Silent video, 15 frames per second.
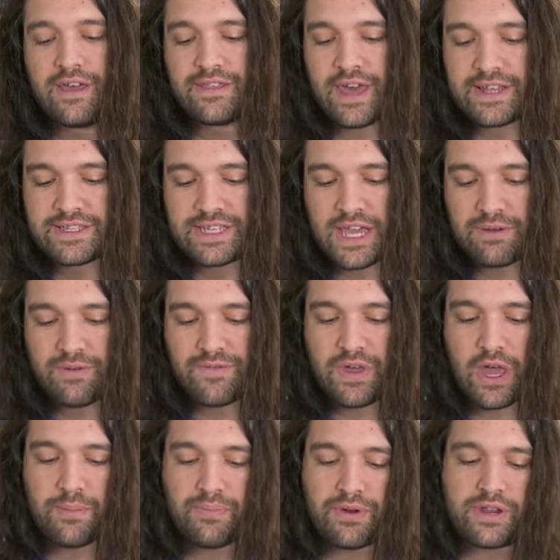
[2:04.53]
That said, we've
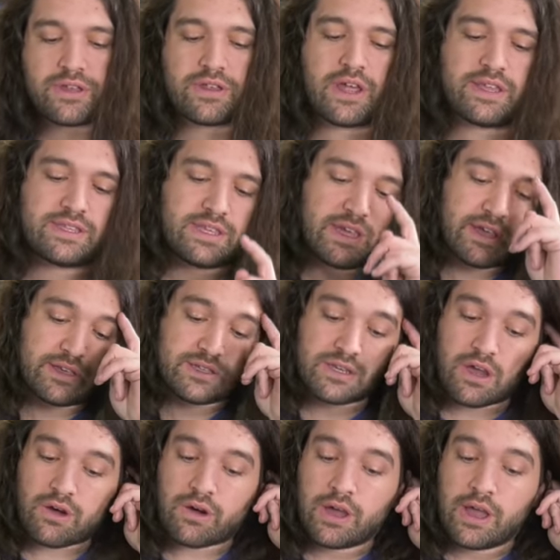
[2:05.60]
got a pretty good idea.
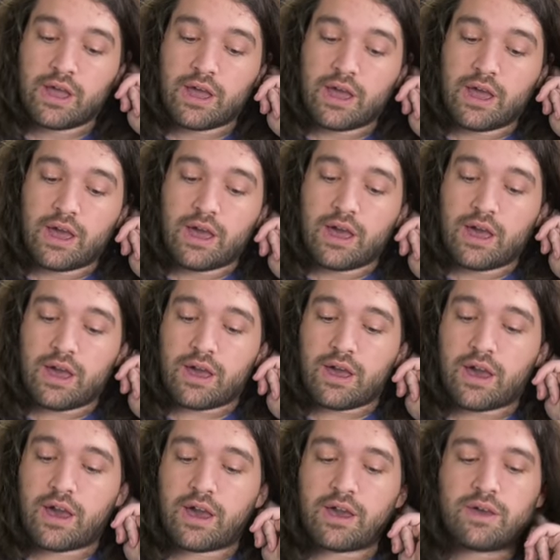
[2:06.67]
So
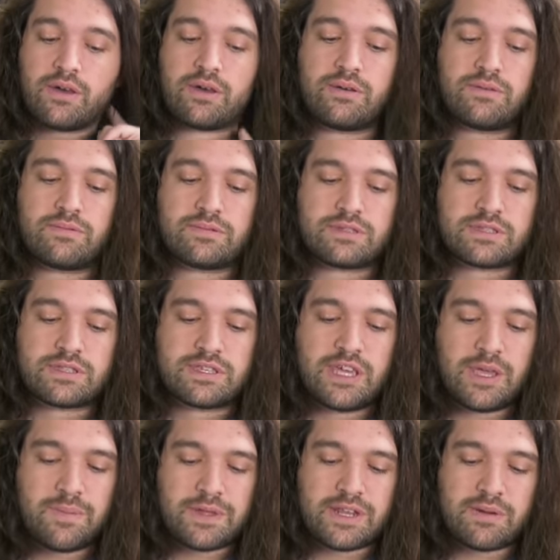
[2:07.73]
uh,
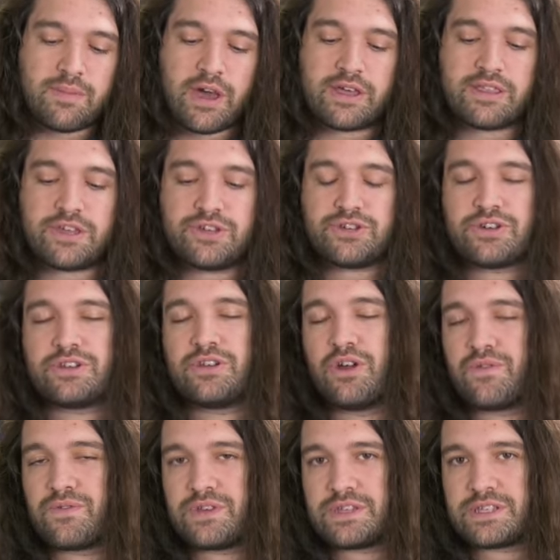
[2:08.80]
Keeping in mind that you shouldn't
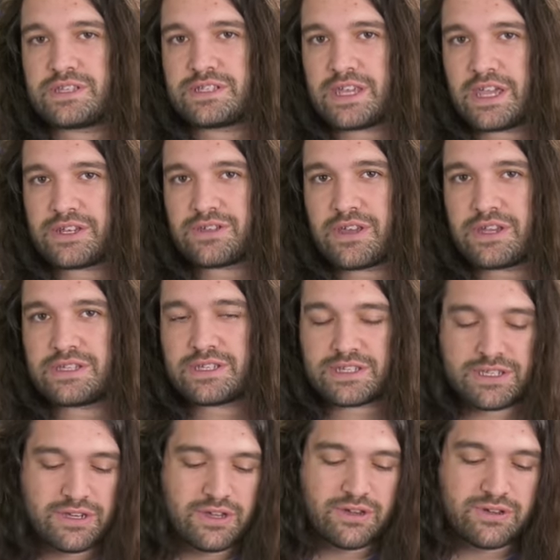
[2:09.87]
overly sensationalize
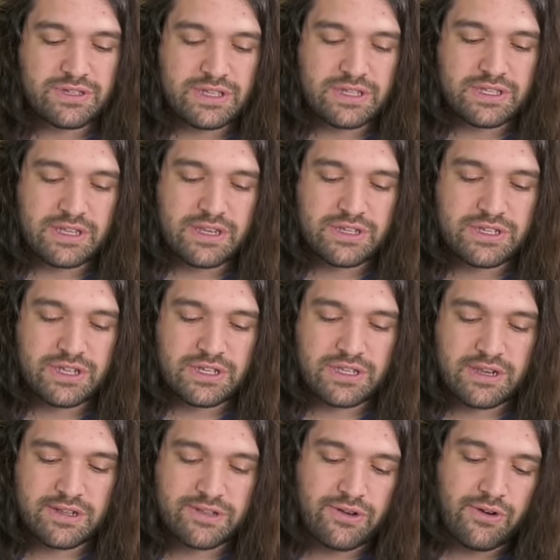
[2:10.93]
this news since it is
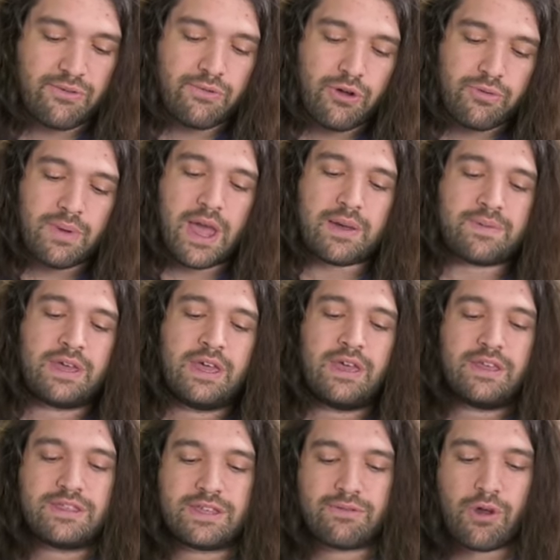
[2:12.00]
just an internal roadmap,
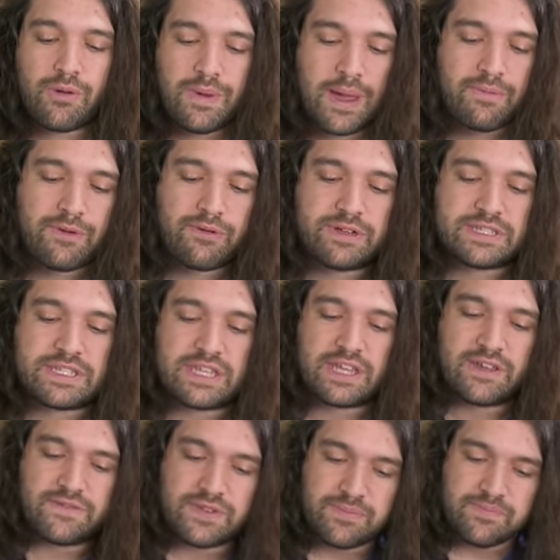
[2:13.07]
the roadmap we
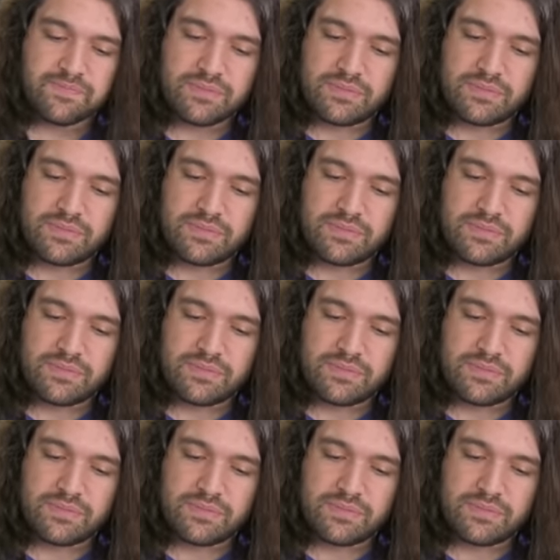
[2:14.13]
received